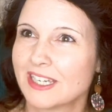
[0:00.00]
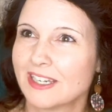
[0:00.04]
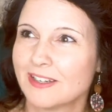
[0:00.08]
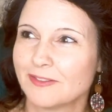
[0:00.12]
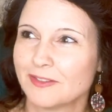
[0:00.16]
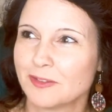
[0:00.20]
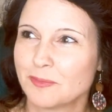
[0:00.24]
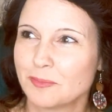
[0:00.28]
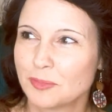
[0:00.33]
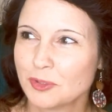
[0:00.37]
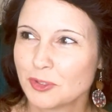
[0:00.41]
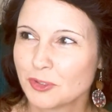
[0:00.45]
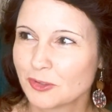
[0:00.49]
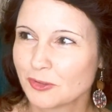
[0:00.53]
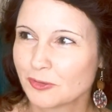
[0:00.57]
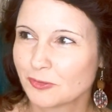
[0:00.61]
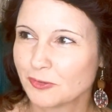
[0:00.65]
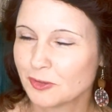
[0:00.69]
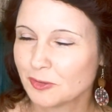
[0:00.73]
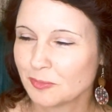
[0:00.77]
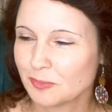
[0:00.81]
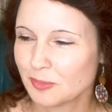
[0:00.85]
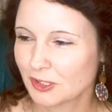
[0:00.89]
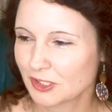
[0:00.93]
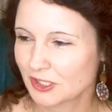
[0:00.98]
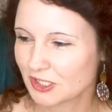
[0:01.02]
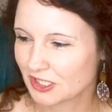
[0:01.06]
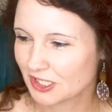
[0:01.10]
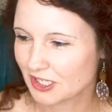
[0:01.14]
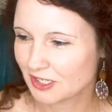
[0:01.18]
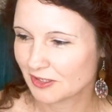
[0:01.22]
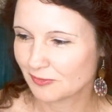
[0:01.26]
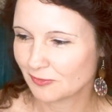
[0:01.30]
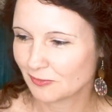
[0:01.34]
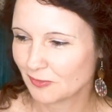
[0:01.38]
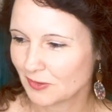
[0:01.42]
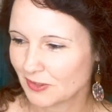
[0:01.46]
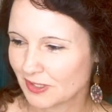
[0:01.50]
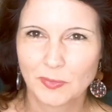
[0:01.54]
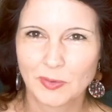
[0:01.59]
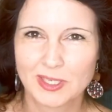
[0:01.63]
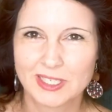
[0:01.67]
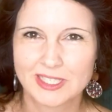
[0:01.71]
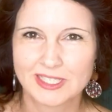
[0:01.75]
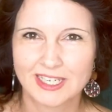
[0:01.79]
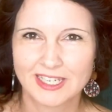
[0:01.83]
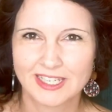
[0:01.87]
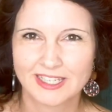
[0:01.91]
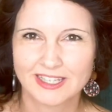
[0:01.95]
to have a beautiful bookshelf
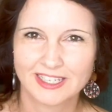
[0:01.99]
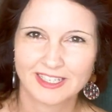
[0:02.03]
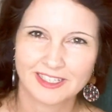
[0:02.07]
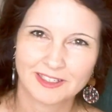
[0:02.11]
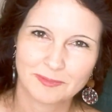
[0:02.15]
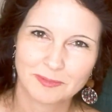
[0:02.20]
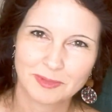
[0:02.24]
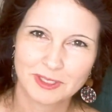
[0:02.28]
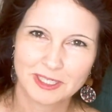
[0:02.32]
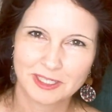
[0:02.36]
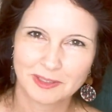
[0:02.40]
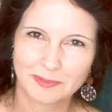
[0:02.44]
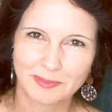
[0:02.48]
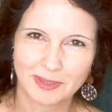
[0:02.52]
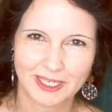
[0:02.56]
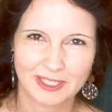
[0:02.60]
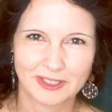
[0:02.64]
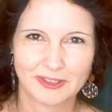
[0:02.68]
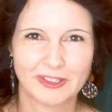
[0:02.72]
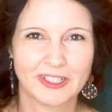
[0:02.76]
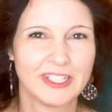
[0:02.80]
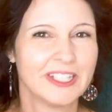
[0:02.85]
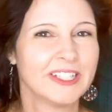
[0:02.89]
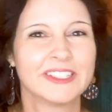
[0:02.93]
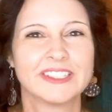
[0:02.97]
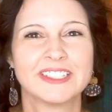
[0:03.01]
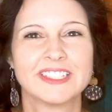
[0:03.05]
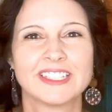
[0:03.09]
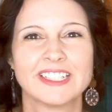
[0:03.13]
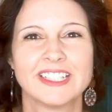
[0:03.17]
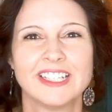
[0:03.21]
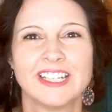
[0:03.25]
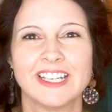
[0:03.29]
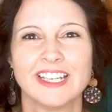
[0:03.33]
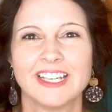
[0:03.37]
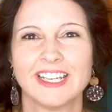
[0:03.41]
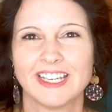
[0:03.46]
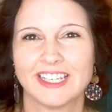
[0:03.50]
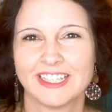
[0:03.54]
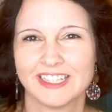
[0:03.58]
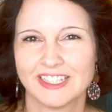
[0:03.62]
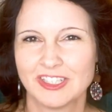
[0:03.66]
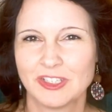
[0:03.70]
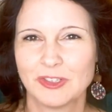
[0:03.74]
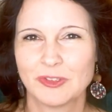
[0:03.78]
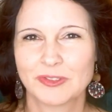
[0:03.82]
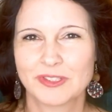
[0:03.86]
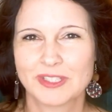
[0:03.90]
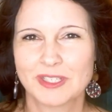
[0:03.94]
one day that can be in the background, and
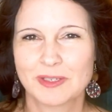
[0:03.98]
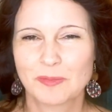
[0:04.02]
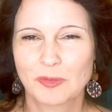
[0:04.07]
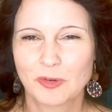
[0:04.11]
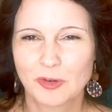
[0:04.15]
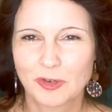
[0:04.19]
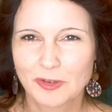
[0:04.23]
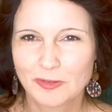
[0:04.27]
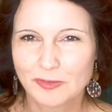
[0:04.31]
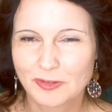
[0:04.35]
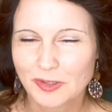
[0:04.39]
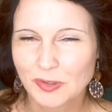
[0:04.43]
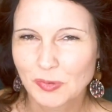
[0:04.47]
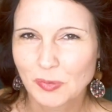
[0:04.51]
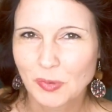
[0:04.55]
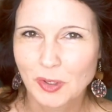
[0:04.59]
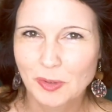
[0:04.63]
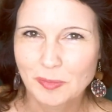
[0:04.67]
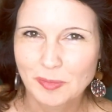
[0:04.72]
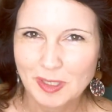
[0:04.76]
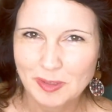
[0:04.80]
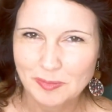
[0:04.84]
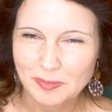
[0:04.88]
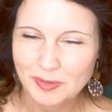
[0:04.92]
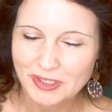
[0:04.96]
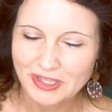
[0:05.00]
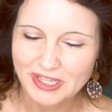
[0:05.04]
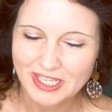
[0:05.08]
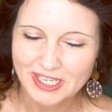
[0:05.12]
then you'll see more of the wallpaper